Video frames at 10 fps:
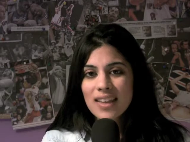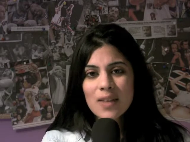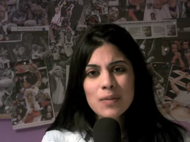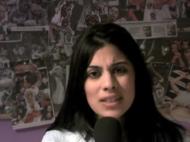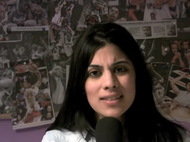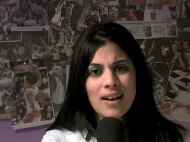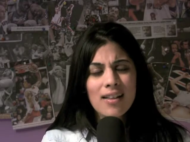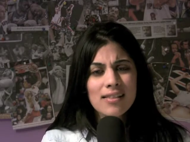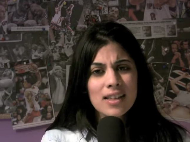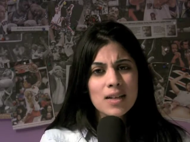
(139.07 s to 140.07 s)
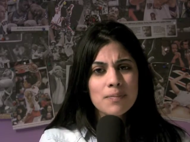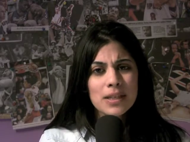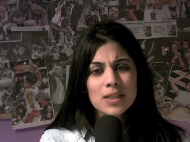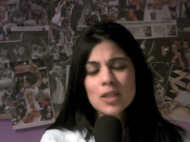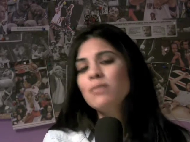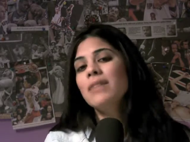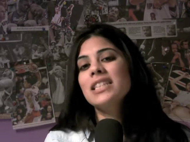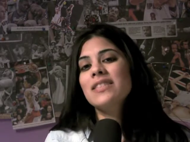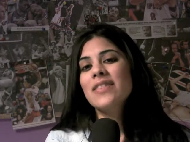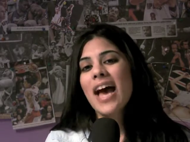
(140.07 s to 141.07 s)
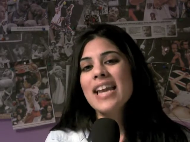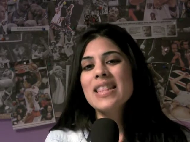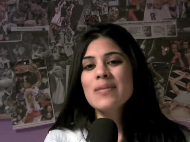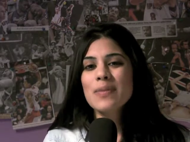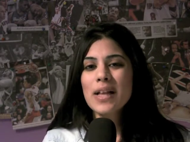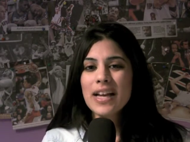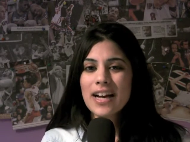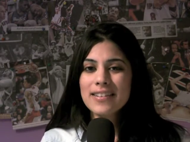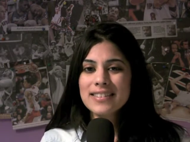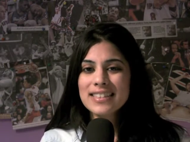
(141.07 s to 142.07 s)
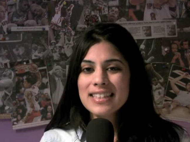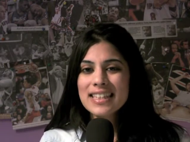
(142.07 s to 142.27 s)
And we saw a little bit too much of that in the playoffs.